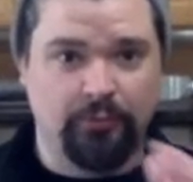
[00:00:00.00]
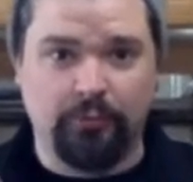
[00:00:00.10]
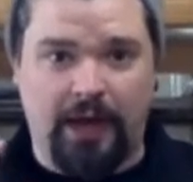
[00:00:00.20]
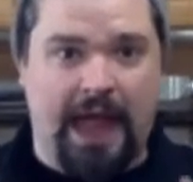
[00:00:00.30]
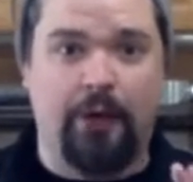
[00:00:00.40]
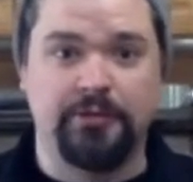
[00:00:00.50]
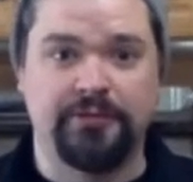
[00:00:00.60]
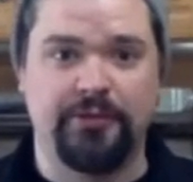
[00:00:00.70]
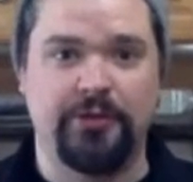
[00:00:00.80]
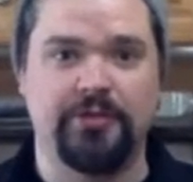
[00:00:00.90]
house
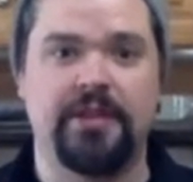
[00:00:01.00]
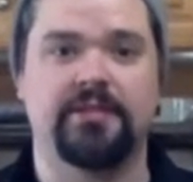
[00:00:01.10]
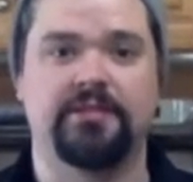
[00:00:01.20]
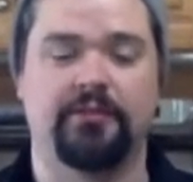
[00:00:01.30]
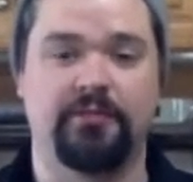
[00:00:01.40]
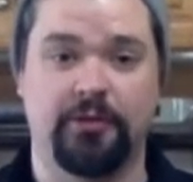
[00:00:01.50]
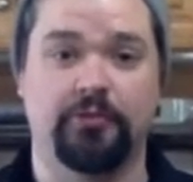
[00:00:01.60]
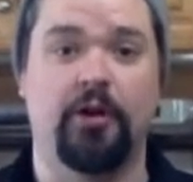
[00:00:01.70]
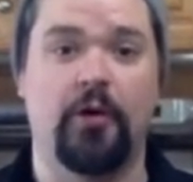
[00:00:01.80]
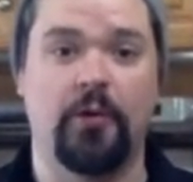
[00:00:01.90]
for your yeast to
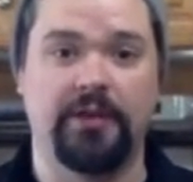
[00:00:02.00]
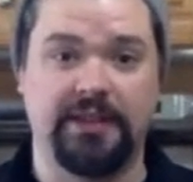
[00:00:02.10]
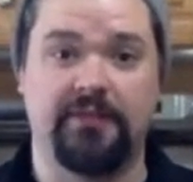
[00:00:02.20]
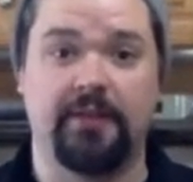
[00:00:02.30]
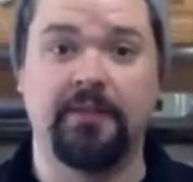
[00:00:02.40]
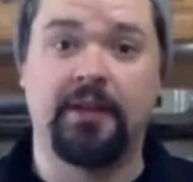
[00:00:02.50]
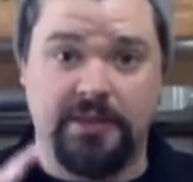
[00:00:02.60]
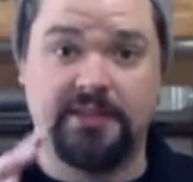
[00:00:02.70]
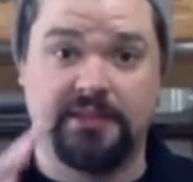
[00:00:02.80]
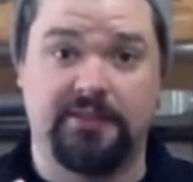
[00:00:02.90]
grow and live in.
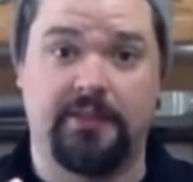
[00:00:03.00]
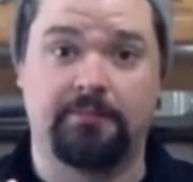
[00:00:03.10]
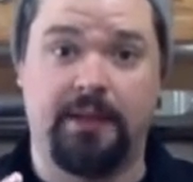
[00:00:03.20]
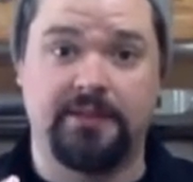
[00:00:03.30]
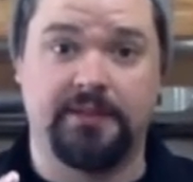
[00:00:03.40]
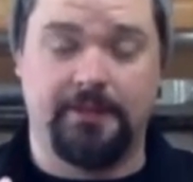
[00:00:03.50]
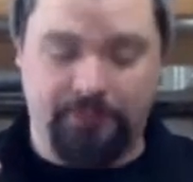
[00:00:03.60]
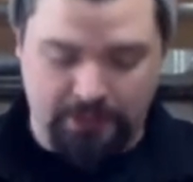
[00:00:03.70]
Yeast live in basically.